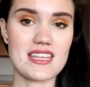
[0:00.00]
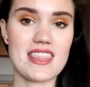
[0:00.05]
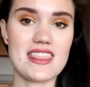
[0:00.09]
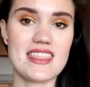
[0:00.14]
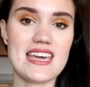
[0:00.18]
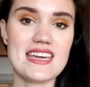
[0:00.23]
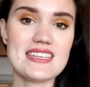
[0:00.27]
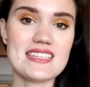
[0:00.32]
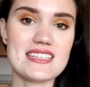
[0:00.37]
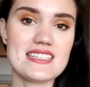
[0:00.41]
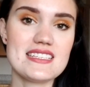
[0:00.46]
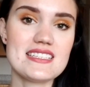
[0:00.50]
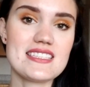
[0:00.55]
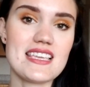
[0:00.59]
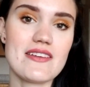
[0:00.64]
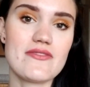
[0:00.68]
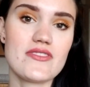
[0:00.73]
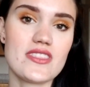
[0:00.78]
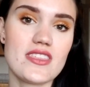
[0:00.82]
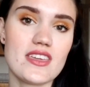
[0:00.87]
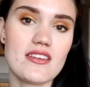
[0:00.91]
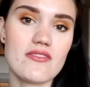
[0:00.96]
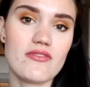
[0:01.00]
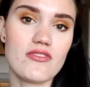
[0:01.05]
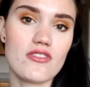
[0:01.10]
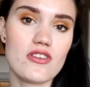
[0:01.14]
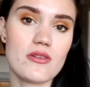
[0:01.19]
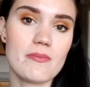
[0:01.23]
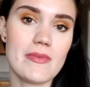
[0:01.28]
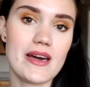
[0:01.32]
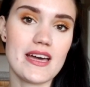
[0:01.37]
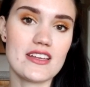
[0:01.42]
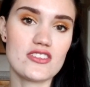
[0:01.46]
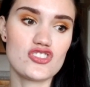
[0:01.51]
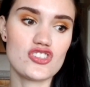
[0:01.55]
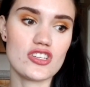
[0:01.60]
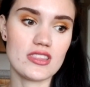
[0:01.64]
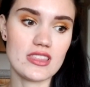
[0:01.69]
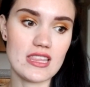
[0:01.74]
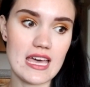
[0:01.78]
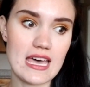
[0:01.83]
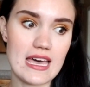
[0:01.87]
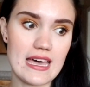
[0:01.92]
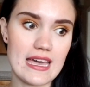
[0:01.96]
that is everything for my
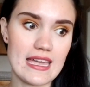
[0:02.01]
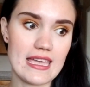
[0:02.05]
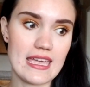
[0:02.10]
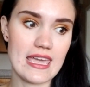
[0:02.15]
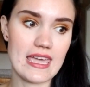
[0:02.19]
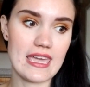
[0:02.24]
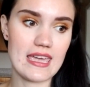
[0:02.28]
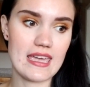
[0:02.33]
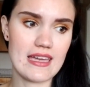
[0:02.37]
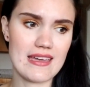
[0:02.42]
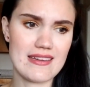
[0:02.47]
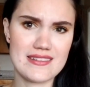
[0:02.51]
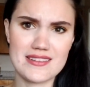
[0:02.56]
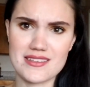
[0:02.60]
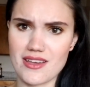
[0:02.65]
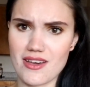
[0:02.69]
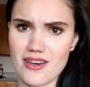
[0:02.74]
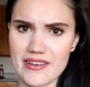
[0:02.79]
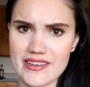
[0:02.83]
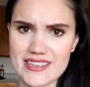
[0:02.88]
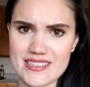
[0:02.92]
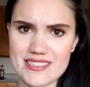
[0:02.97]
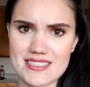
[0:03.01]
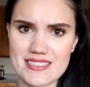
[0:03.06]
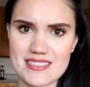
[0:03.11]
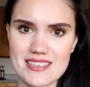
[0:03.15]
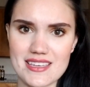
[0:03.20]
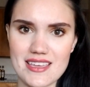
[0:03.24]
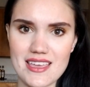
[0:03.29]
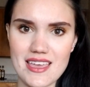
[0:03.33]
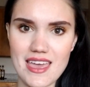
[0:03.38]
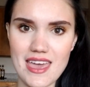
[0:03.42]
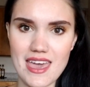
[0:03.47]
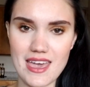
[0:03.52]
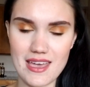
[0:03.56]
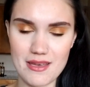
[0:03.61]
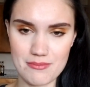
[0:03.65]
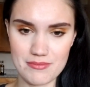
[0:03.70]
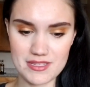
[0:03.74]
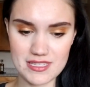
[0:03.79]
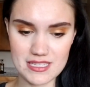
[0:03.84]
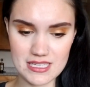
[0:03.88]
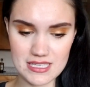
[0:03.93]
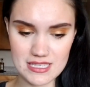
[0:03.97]
July and August
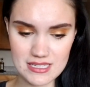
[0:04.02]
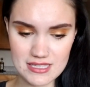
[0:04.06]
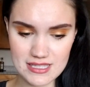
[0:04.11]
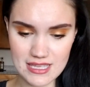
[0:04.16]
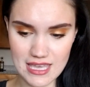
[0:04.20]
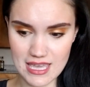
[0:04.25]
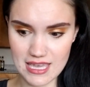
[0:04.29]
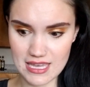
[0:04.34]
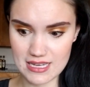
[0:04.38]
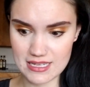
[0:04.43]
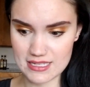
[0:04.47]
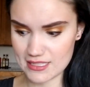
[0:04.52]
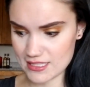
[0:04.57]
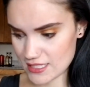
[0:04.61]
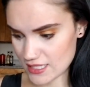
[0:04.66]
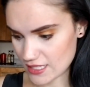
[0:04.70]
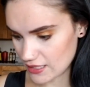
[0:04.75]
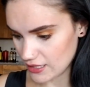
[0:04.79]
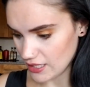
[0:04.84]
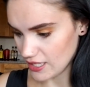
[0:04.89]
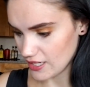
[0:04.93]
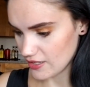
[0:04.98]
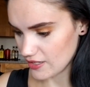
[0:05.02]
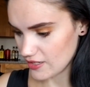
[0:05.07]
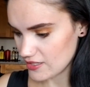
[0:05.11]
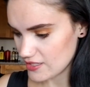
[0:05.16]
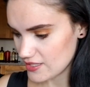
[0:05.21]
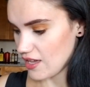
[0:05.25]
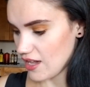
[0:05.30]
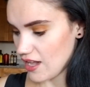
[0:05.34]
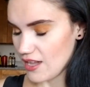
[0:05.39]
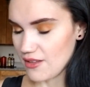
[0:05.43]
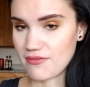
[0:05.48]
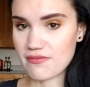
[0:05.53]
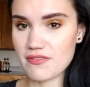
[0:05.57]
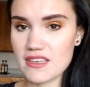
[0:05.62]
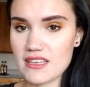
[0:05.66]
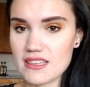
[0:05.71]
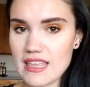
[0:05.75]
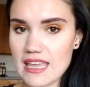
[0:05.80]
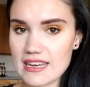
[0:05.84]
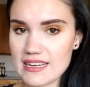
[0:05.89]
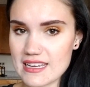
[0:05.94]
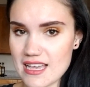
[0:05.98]
empties and declutters. I feel
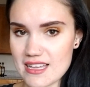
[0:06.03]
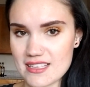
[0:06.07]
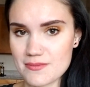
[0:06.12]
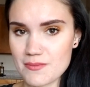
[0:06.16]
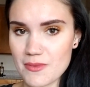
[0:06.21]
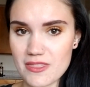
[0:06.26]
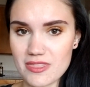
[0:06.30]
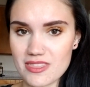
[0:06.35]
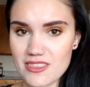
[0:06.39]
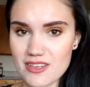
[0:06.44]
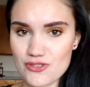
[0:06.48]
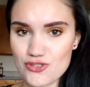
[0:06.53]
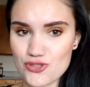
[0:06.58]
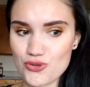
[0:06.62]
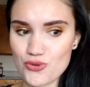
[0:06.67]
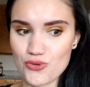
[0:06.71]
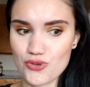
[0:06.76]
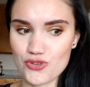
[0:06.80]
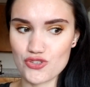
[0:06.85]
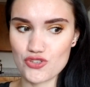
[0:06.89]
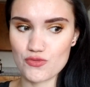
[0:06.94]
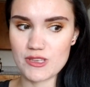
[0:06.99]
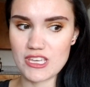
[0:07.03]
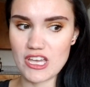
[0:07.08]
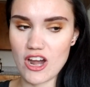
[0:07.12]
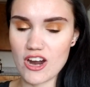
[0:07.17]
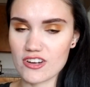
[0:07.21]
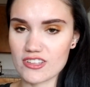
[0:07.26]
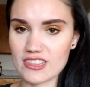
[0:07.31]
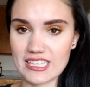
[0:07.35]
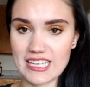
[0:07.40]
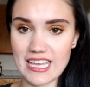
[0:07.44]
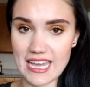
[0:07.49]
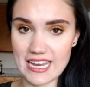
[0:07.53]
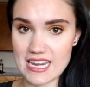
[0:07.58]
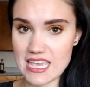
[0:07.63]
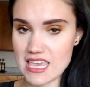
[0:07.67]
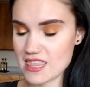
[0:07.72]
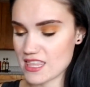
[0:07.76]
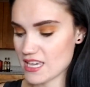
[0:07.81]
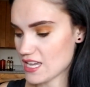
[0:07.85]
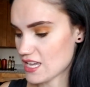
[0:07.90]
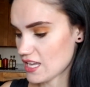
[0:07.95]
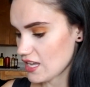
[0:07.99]
like next month there's going to be hardly
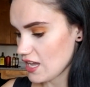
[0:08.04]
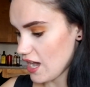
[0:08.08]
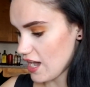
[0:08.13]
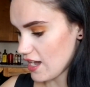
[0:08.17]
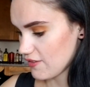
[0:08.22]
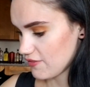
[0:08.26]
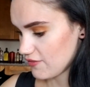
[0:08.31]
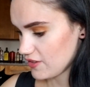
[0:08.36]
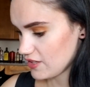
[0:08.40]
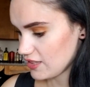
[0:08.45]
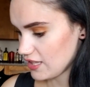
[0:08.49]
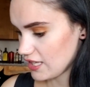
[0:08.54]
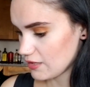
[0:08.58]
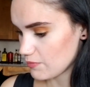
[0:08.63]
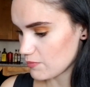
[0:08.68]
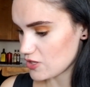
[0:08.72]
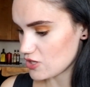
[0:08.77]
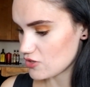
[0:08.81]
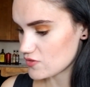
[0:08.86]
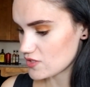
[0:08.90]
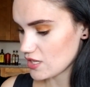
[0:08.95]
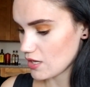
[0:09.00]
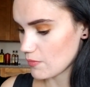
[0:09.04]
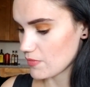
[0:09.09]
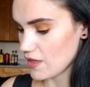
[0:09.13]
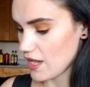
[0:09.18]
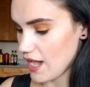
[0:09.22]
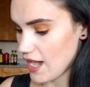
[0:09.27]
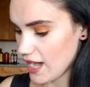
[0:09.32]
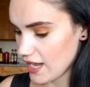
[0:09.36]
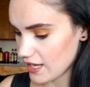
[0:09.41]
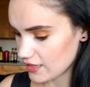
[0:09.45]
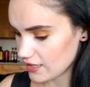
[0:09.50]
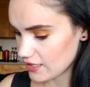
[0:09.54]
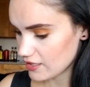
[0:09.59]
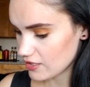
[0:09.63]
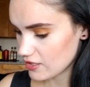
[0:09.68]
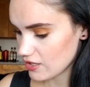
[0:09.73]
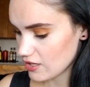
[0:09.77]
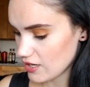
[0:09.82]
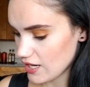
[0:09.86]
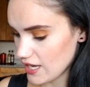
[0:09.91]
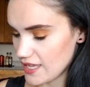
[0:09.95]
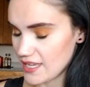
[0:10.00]
anything. I feel like me using up that
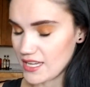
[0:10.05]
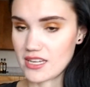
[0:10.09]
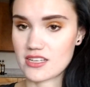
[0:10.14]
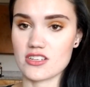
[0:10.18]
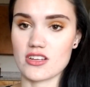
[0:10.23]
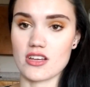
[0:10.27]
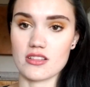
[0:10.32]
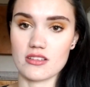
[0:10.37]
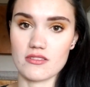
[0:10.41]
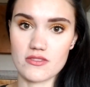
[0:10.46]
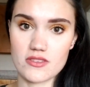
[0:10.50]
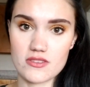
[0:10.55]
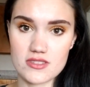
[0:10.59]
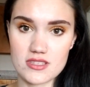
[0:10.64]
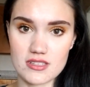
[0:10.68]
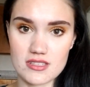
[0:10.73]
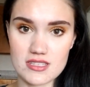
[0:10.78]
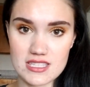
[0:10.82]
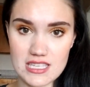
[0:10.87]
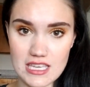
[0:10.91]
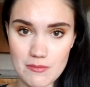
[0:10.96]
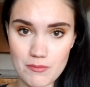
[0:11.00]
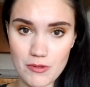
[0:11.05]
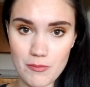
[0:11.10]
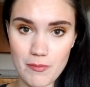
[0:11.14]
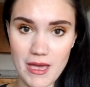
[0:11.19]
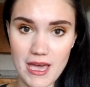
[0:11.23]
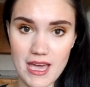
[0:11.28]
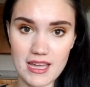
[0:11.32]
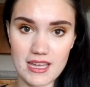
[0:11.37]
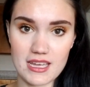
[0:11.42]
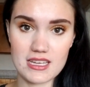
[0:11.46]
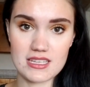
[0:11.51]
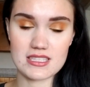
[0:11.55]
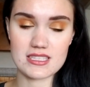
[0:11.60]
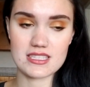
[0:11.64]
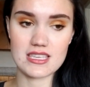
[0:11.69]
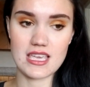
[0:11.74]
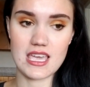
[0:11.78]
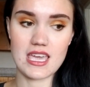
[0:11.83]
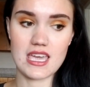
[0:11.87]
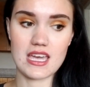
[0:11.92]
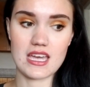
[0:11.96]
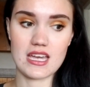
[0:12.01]
highlighter and all of those little sample packets
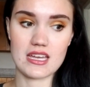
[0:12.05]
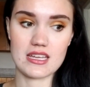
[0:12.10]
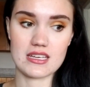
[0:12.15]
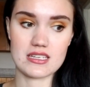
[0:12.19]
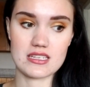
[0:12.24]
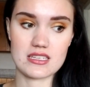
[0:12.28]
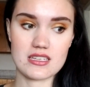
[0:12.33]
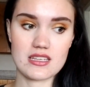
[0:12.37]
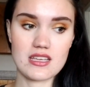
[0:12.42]
and